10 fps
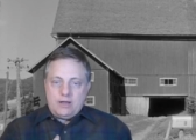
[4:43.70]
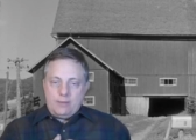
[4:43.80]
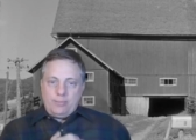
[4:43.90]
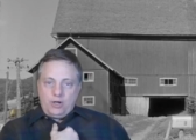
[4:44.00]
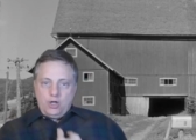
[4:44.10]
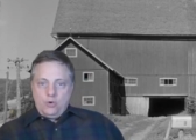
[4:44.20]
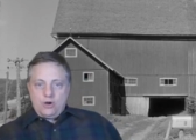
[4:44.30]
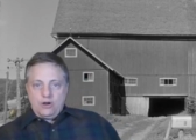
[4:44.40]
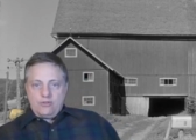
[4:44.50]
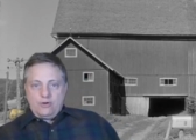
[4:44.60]
uh, below
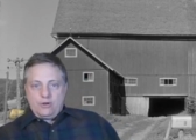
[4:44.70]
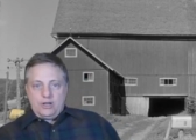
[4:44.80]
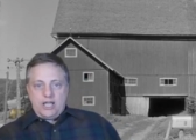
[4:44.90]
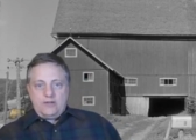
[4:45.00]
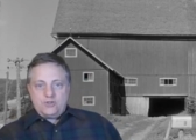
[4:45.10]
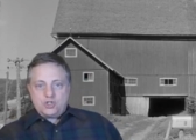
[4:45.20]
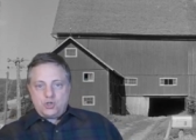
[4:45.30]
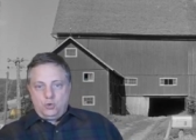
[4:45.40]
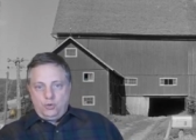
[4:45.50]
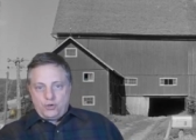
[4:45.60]
her, her left
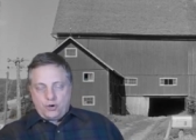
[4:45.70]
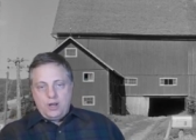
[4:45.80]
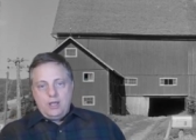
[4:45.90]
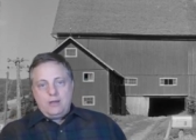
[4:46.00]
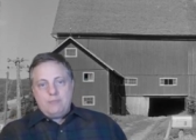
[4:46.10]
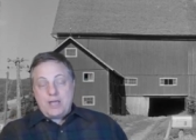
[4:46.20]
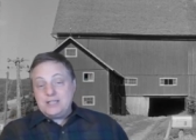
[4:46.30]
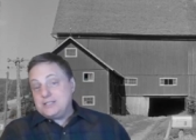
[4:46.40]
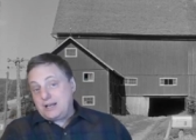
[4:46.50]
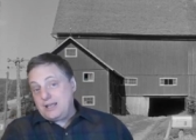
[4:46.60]
shoulder,
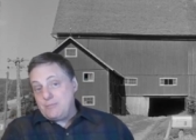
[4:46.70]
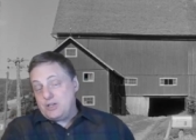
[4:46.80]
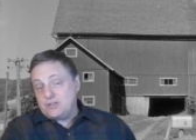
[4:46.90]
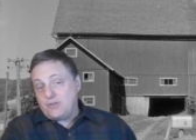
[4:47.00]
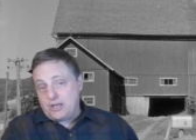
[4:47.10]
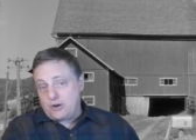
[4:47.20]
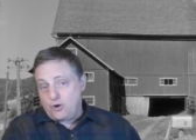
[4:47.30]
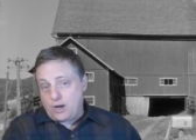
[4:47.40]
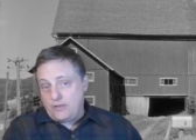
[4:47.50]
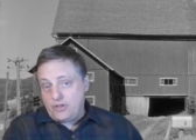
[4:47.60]
basically must have hit
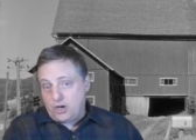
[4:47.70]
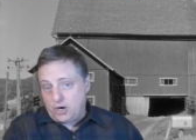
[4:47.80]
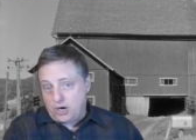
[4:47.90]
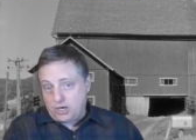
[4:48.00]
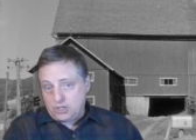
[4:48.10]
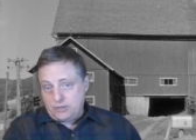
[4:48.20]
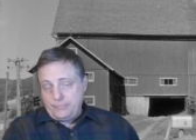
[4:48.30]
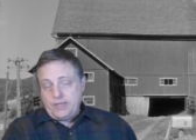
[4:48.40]
her in the heart.